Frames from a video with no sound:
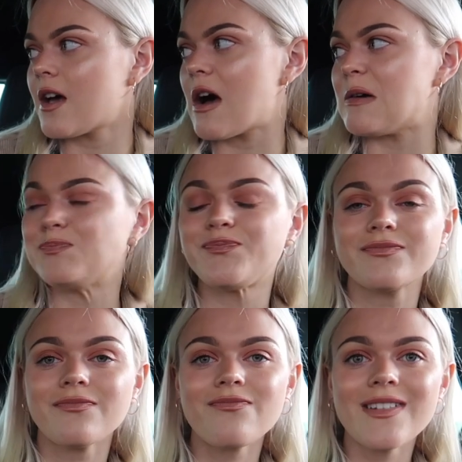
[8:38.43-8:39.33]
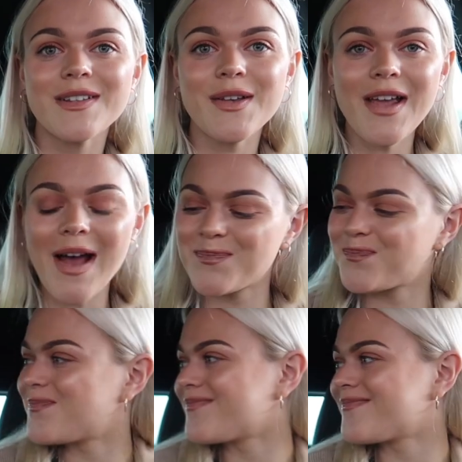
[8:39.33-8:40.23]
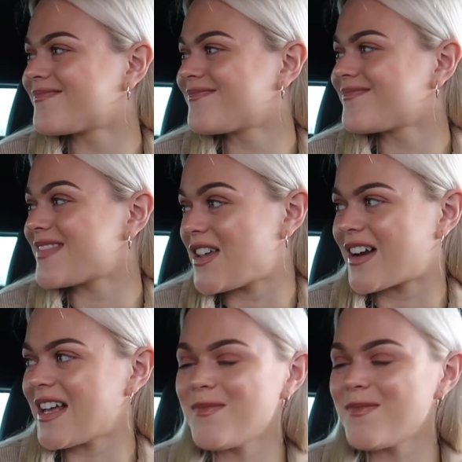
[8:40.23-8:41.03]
So yeah, you ready?